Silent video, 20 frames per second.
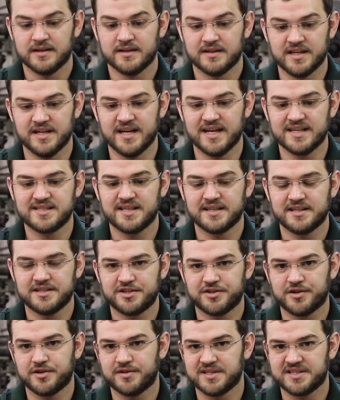The next thing that
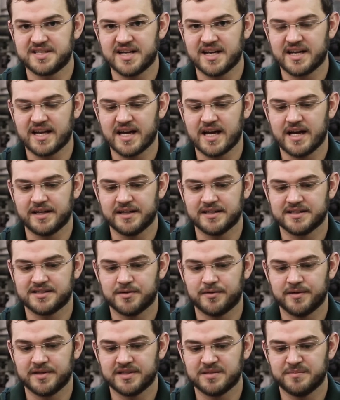you're going to take out is
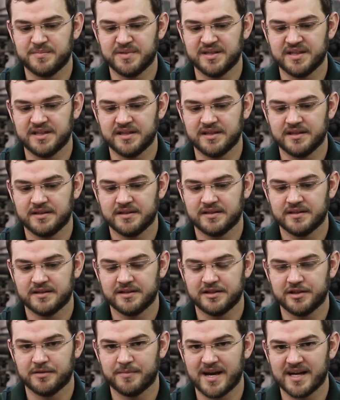going to be
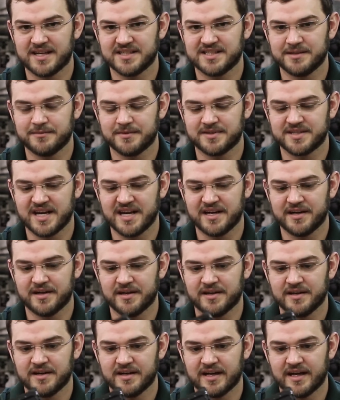your magazine
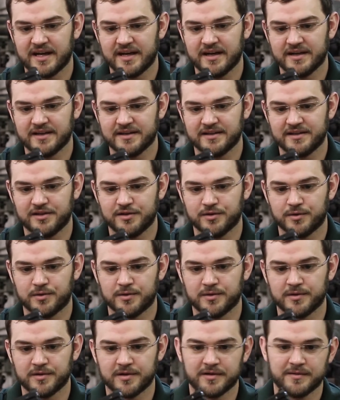retainer and
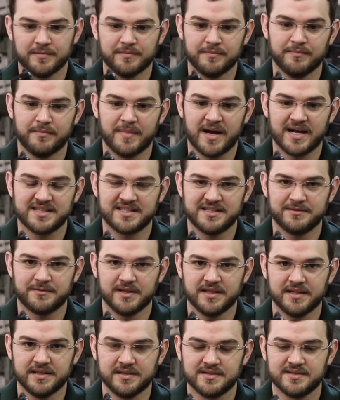your magazine
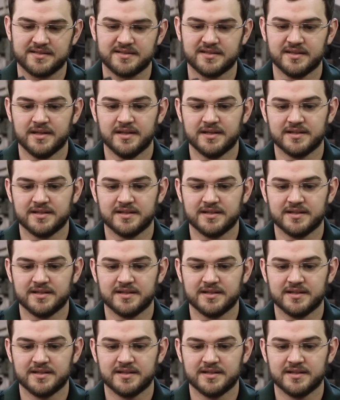release.